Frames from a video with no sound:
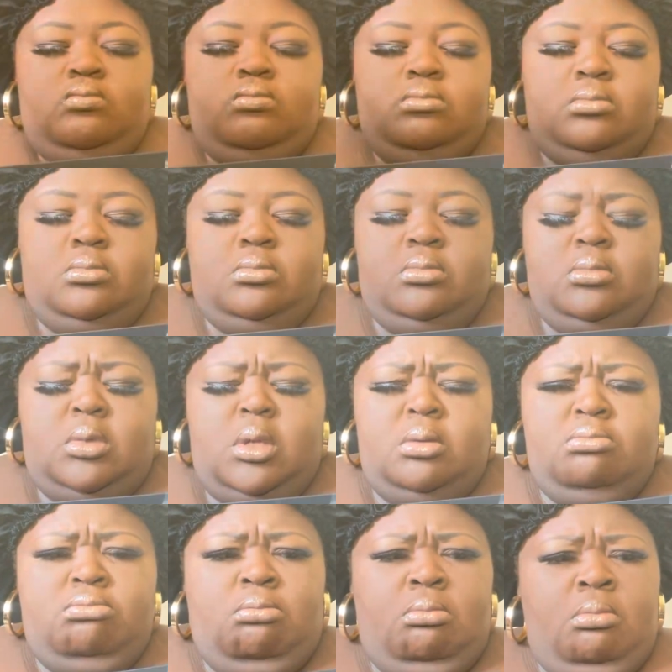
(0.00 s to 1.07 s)
means it's
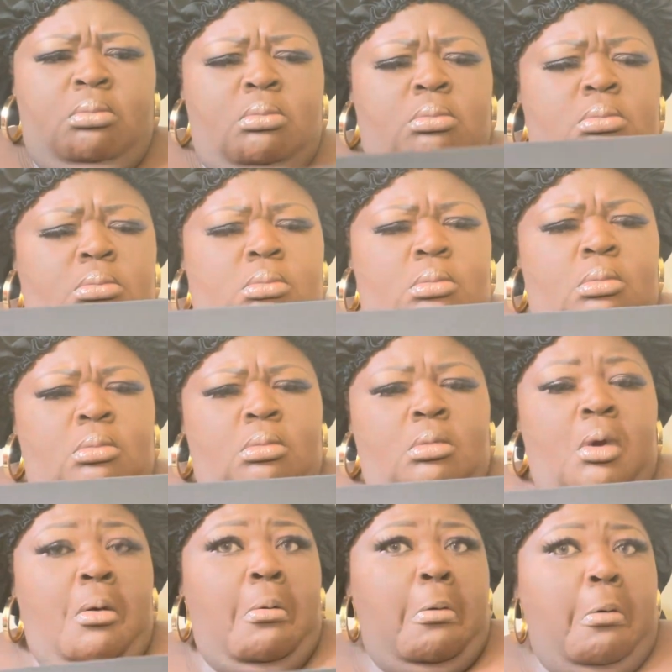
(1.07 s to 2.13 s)
bright. And I was
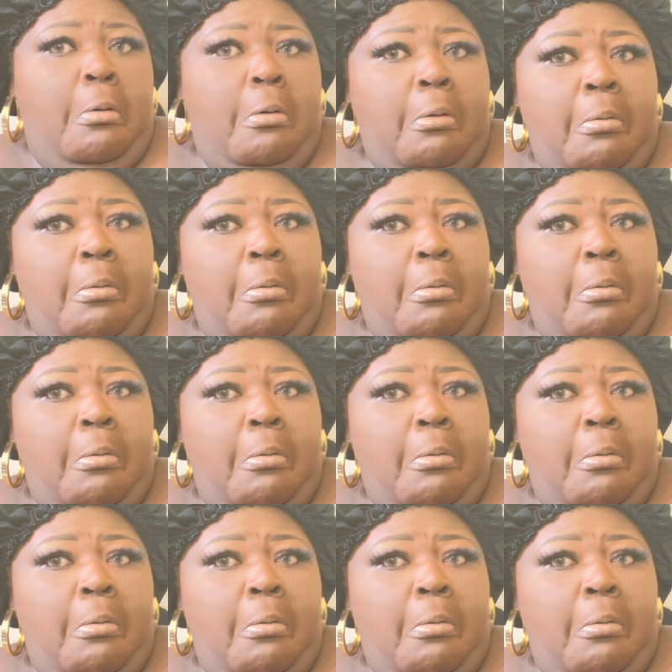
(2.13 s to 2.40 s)
very, look,